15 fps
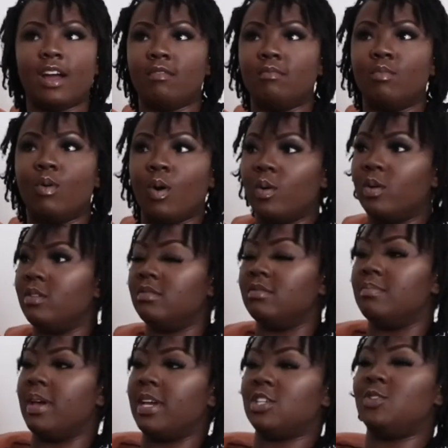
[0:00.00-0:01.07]
What
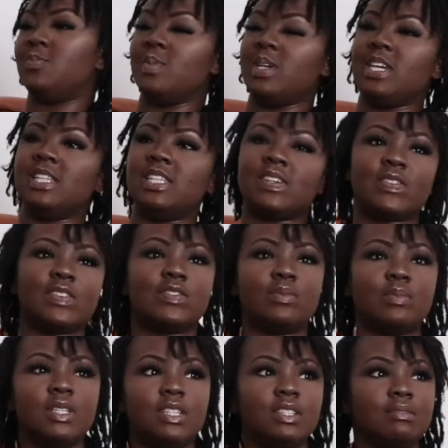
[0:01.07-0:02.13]
makes me different from
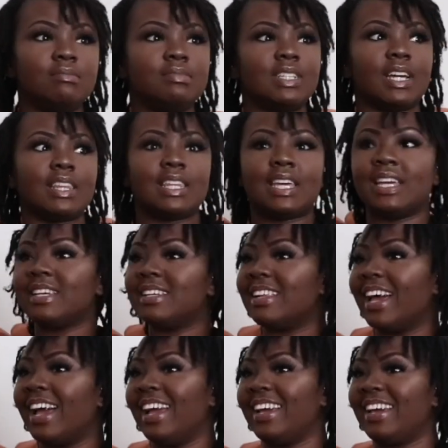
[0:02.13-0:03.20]
you? Nothing.
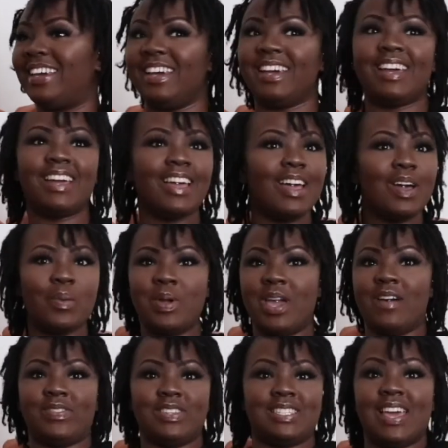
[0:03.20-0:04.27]
Like we
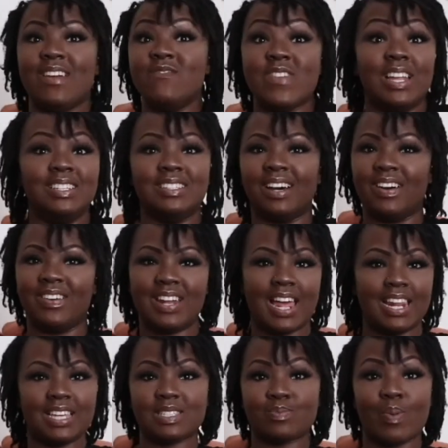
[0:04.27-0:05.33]
have the same vendor on
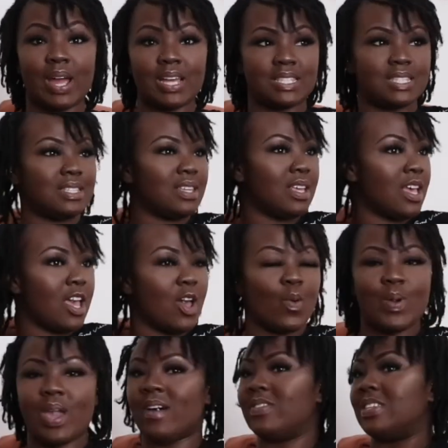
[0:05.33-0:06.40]
AliExpress.
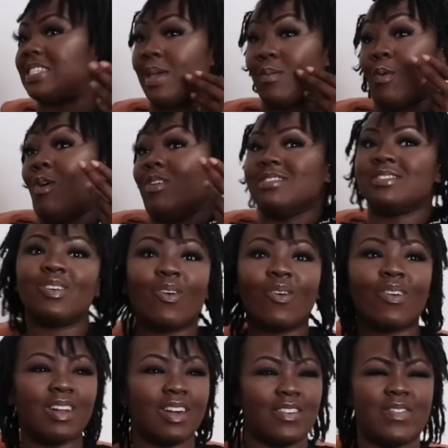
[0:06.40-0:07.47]
We have the same contour
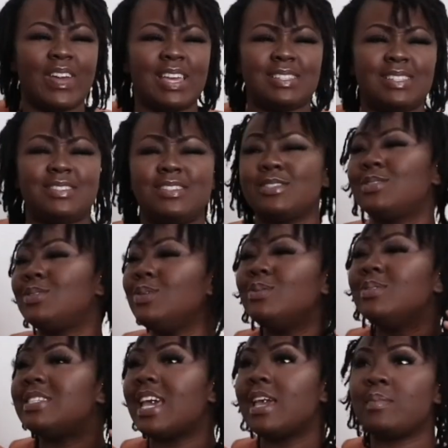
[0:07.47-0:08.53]
on our face. It's just too
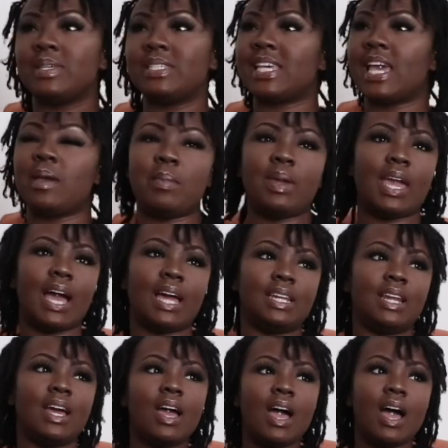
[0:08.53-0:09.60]
samey,
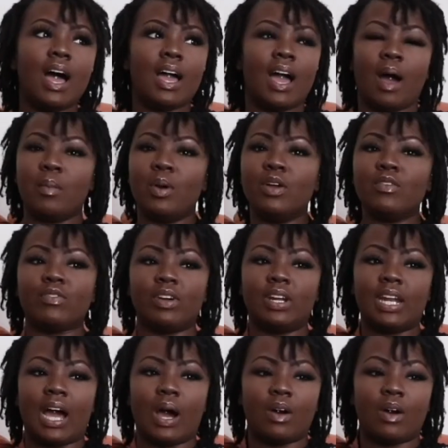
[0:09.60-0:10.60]
and I'm over it now.